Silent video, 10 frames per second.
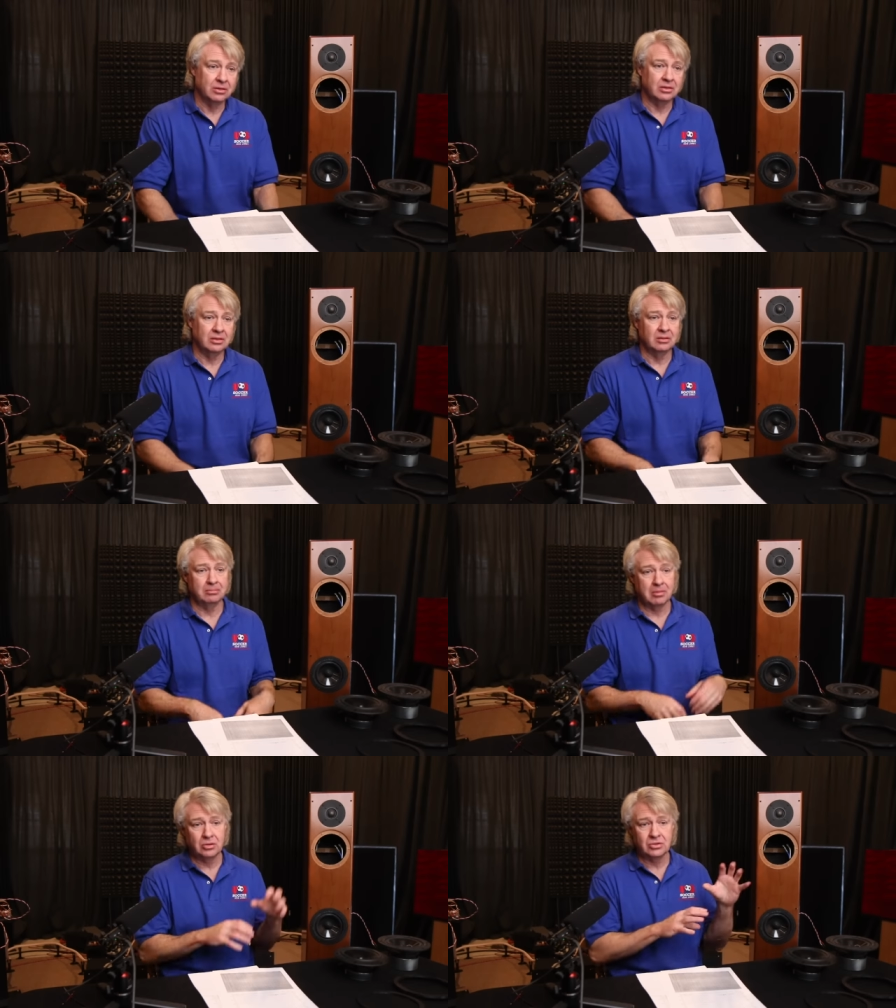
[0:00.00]
the
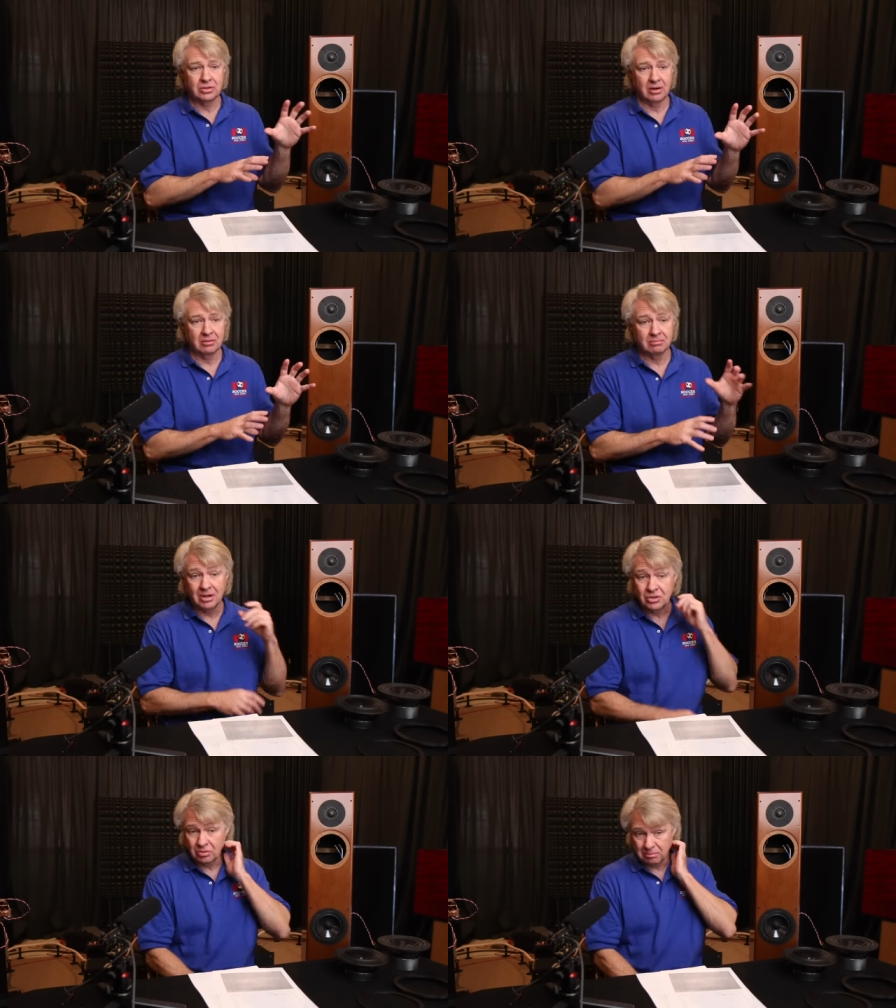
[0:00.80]
Mozart
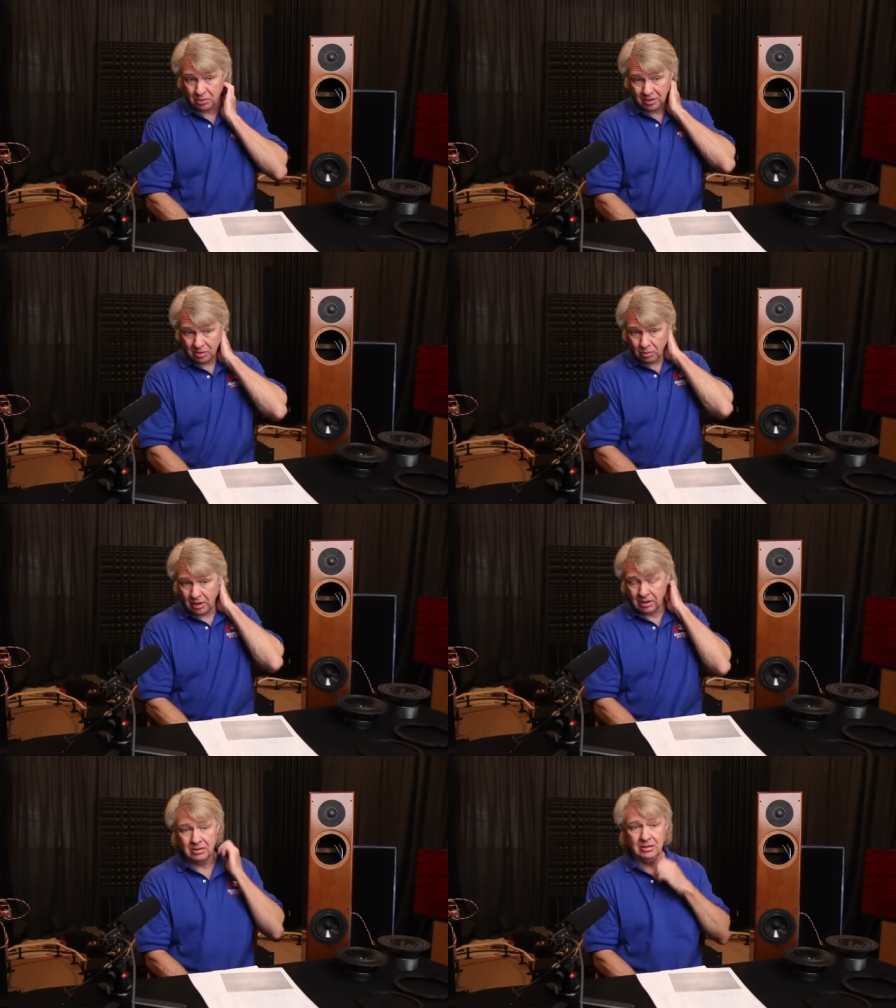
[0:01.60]
measured pretty
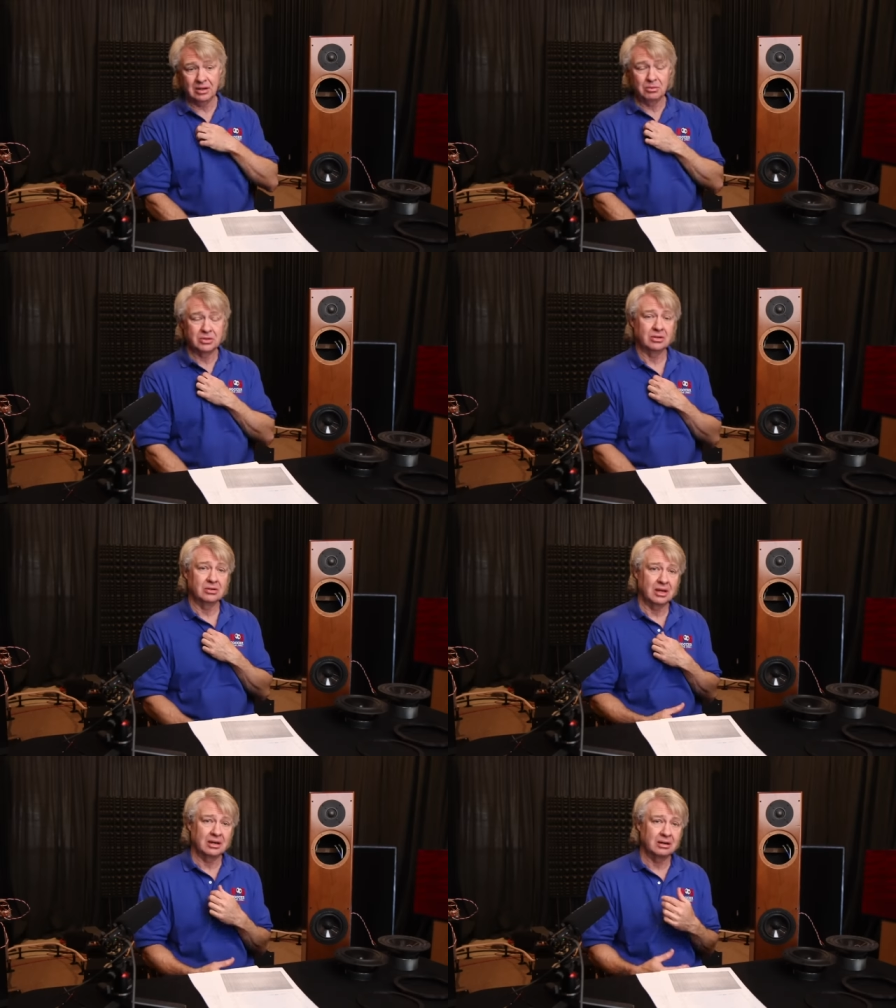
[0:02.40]
well and was a
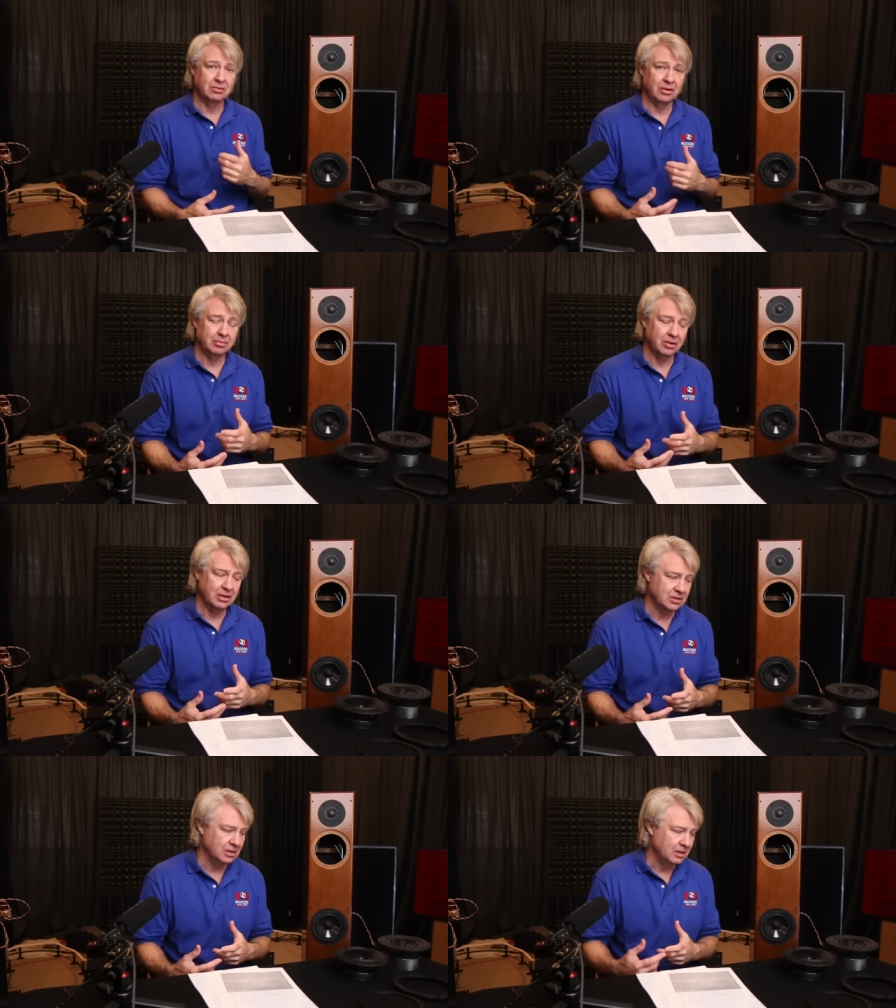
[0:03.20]
good candidate for
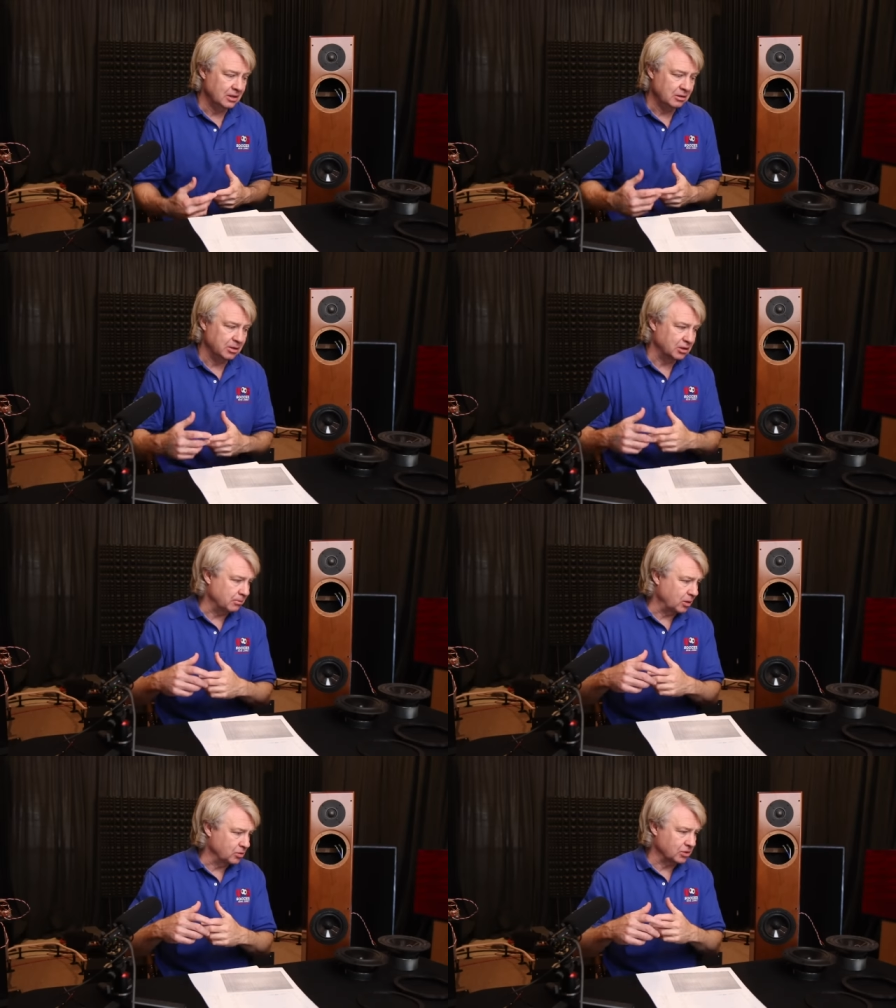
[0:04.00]
upgrades, but the
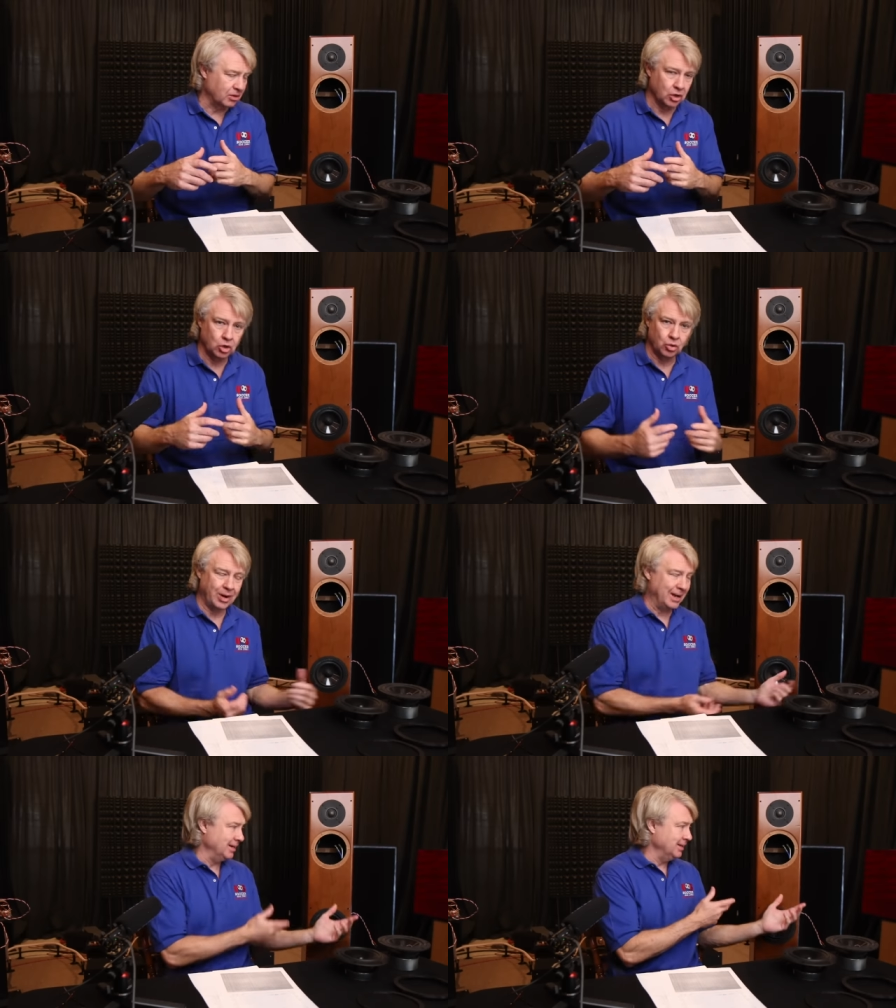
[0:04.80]
Mozart
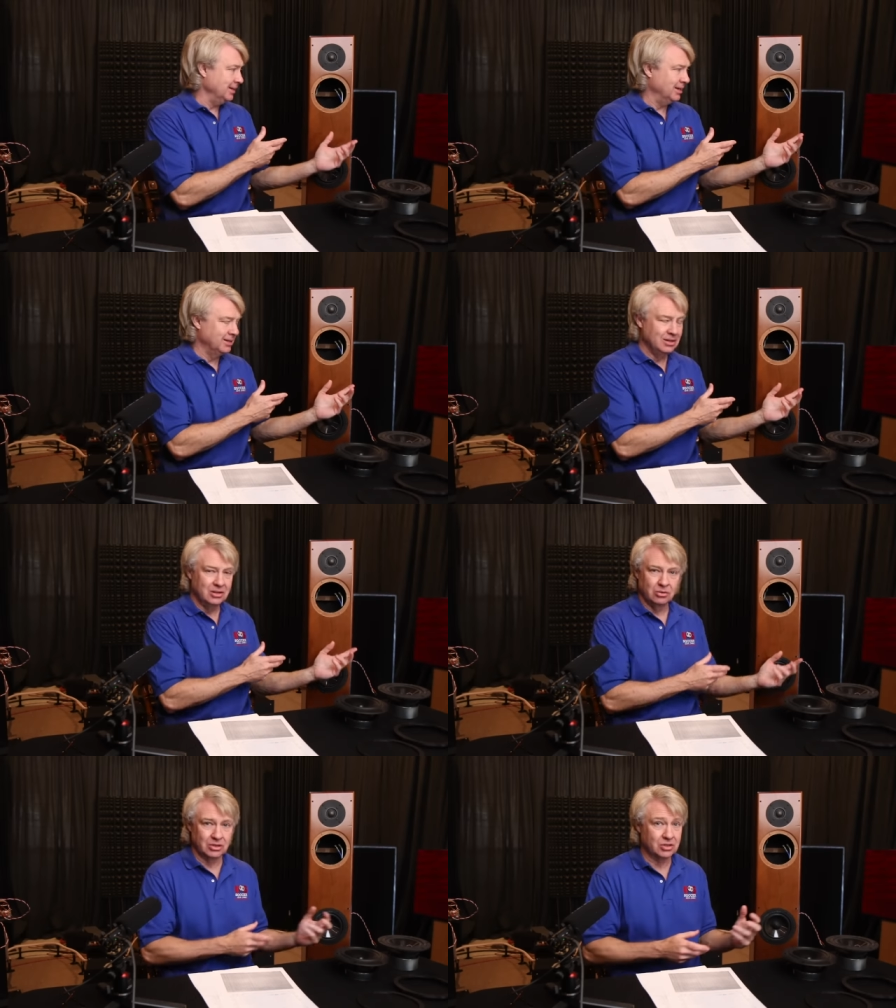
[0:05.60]
Grand,
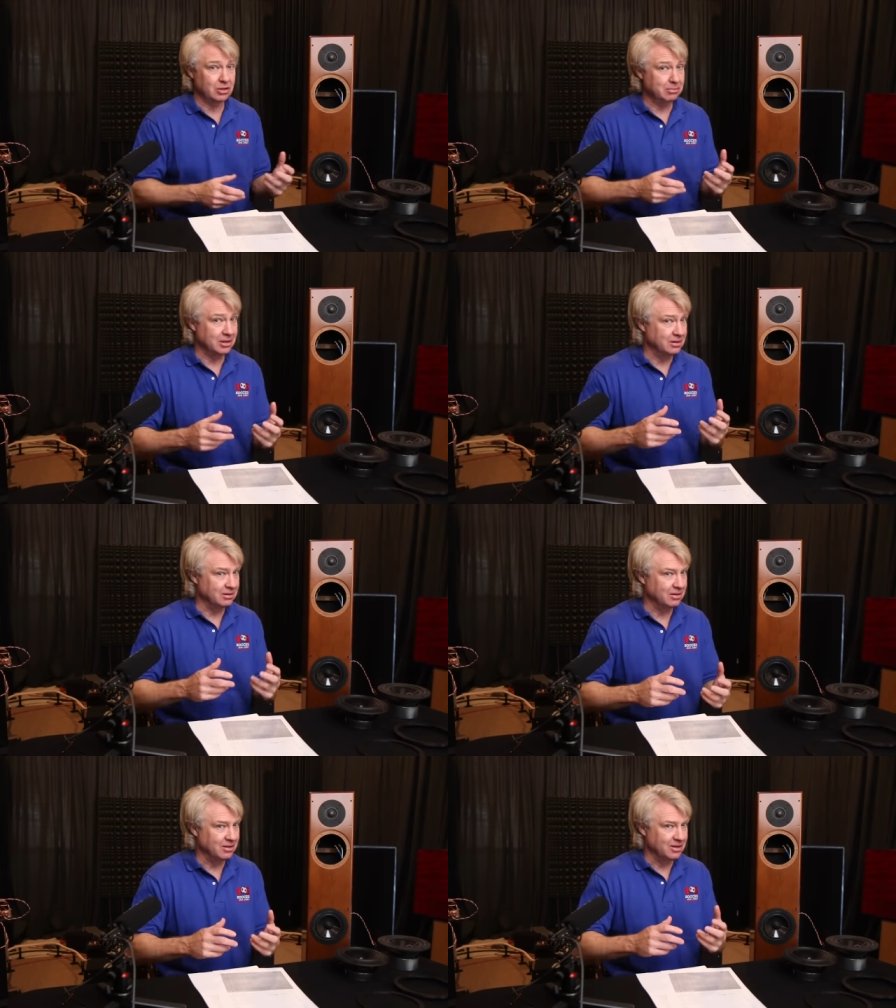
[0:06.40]
which should have
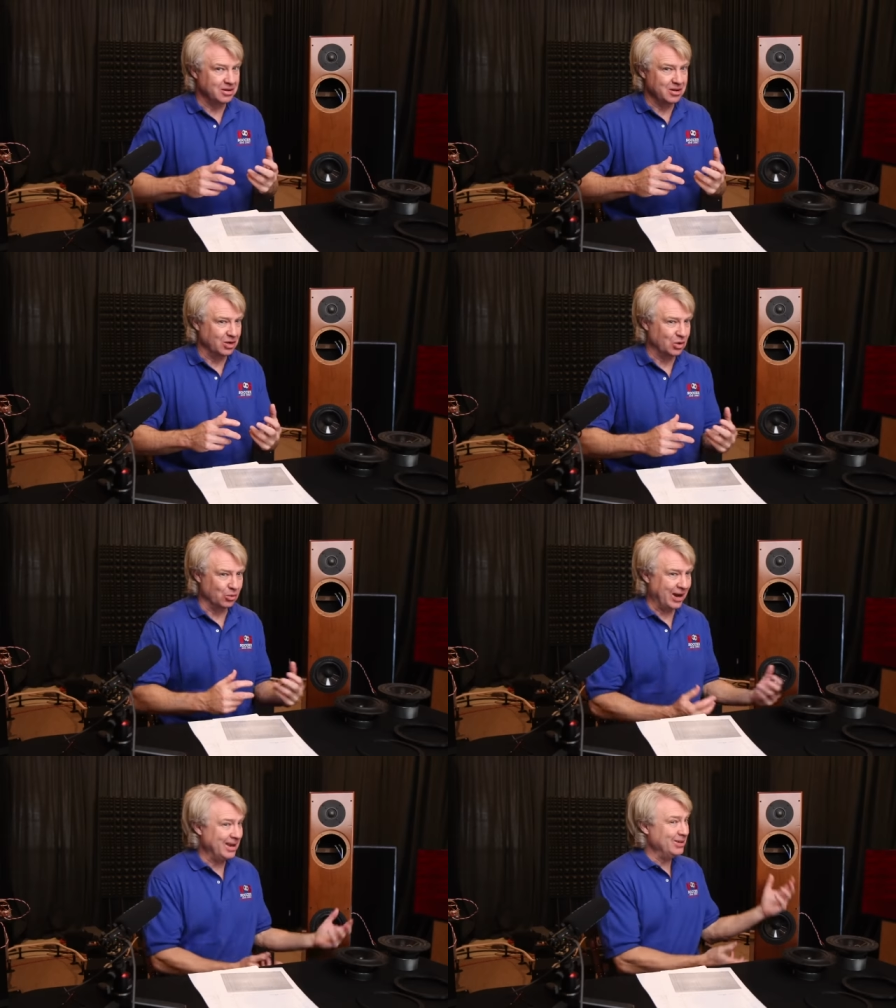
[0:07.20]
been
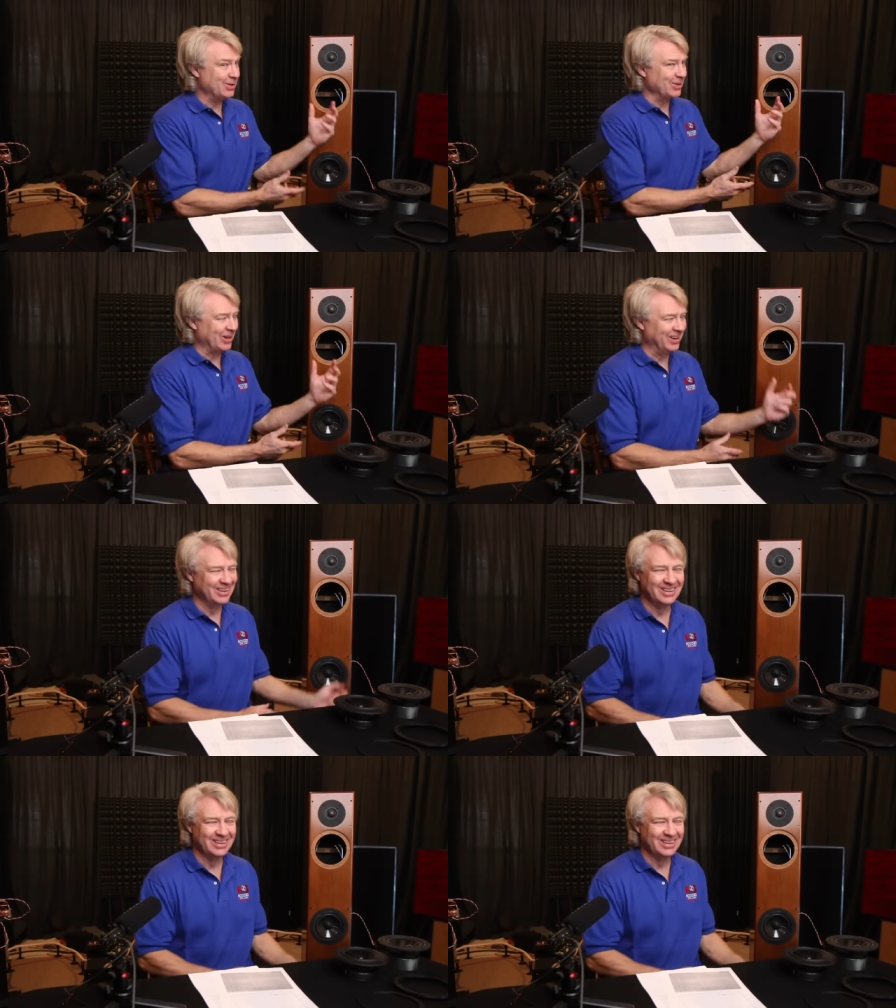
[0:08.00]
grander,